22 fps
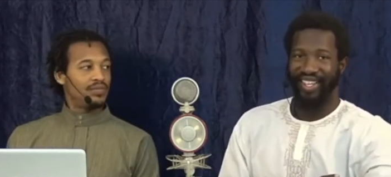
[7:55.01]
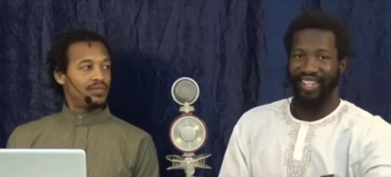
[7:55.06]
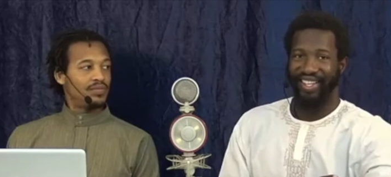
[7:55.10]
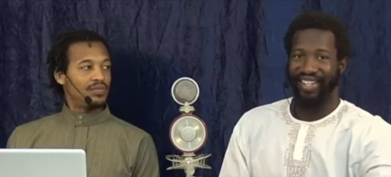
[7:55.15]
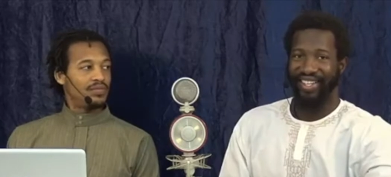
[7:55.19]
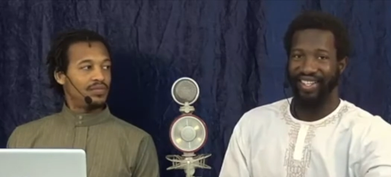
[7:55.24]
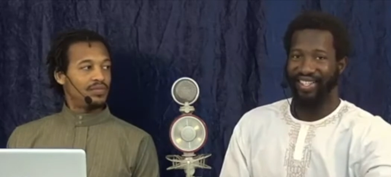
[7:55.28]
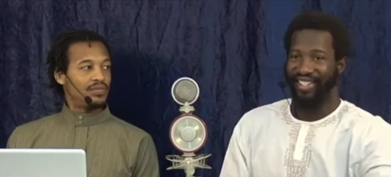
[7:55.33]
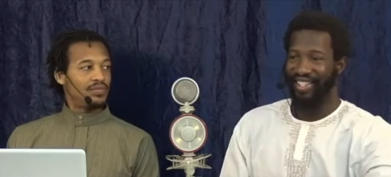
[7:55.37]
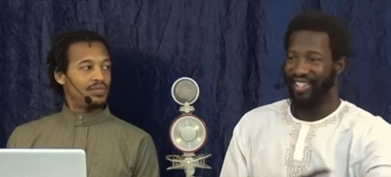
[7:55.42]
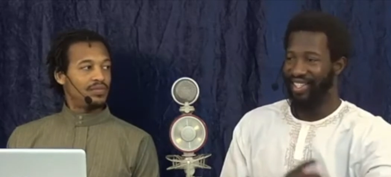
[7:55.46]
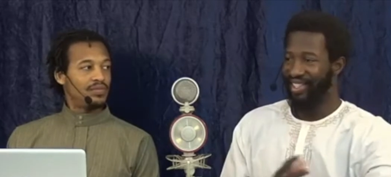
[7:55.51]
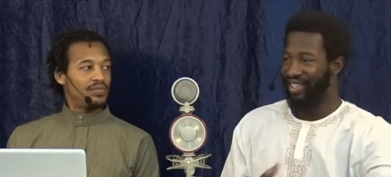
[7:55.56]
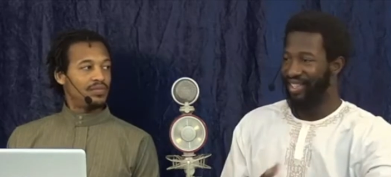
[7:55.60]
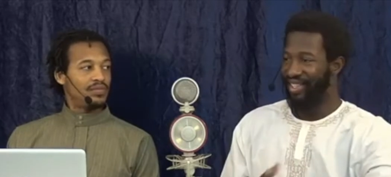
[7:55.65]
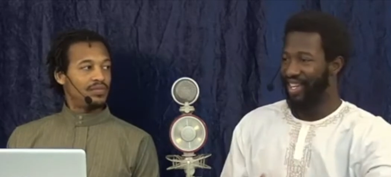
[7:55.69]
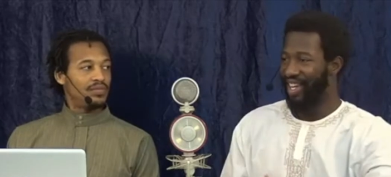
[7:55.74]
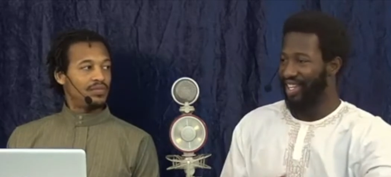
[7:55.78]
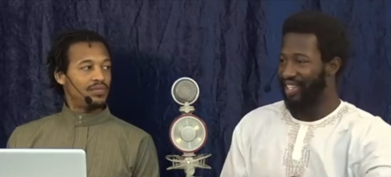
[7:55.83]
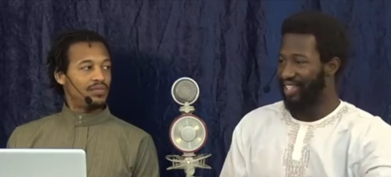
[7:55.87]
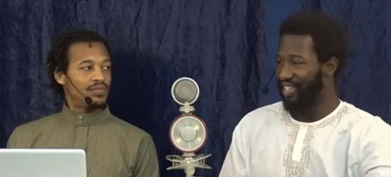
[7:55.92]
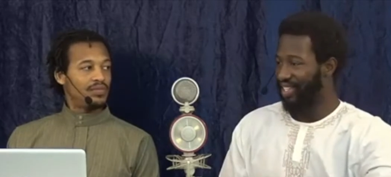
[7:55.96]
Speaker 1: until
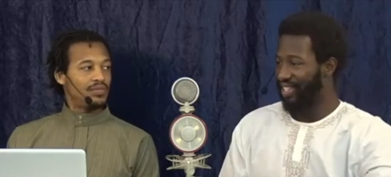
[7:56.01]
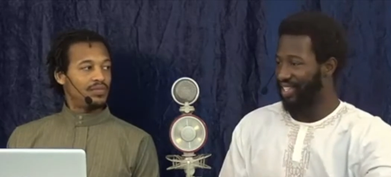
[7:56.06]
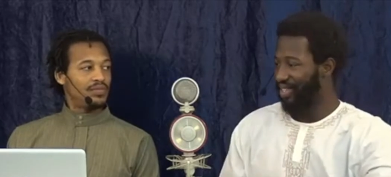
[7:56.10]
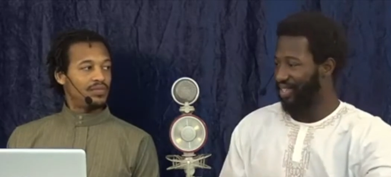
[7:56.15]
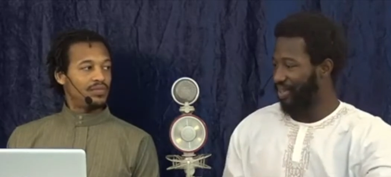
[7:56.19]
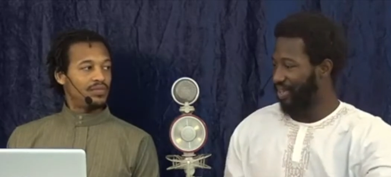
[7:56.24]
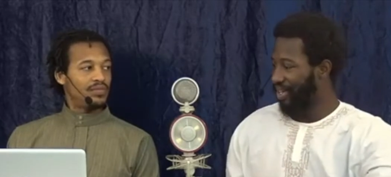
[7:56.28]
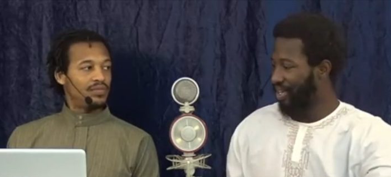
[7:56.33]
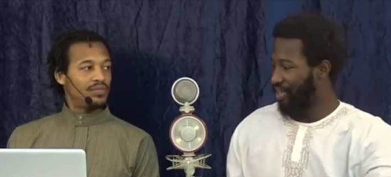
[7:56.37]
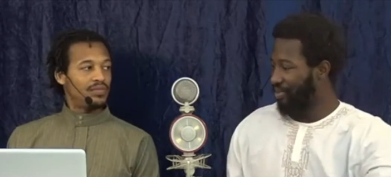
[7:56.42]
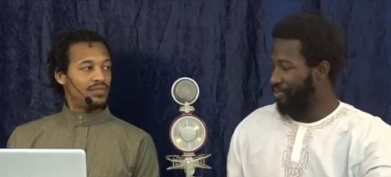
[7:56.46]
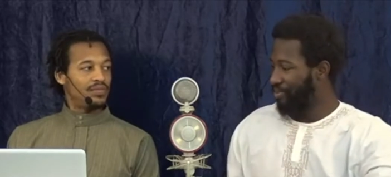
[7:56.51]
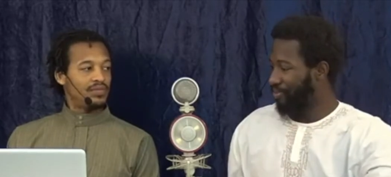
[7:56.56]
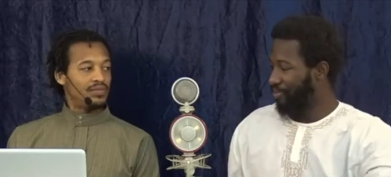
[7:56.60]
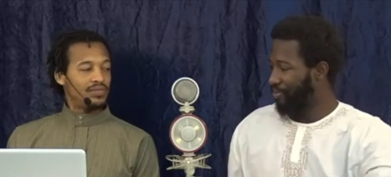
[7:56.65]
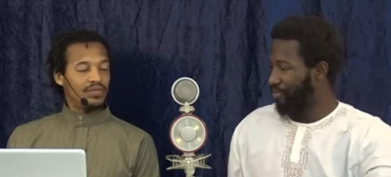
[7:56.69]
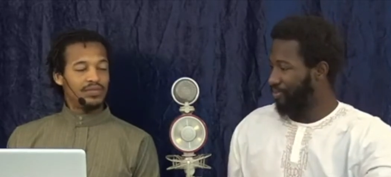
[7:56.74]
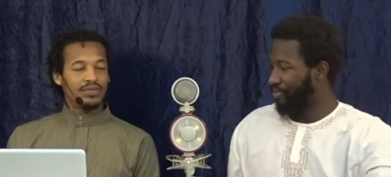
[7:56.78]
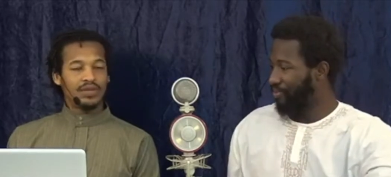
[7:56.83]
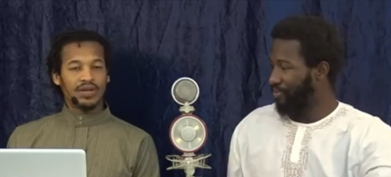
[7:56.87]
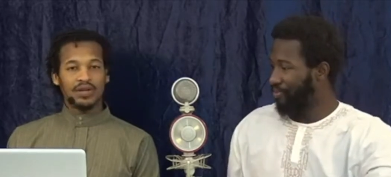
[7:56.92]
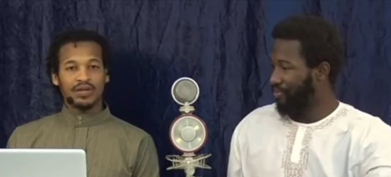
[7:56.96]
Yache should come.
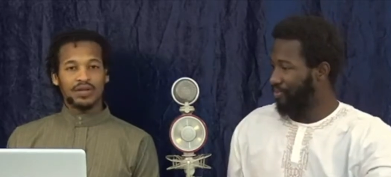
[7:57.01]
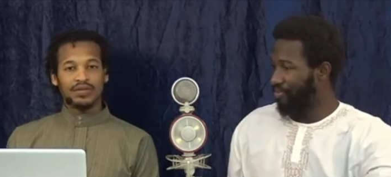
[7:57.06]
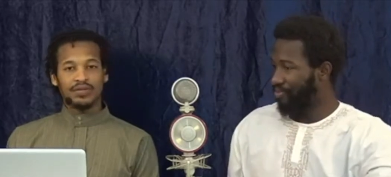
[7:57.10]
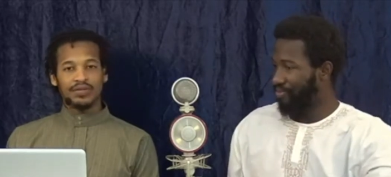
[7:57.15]
Right.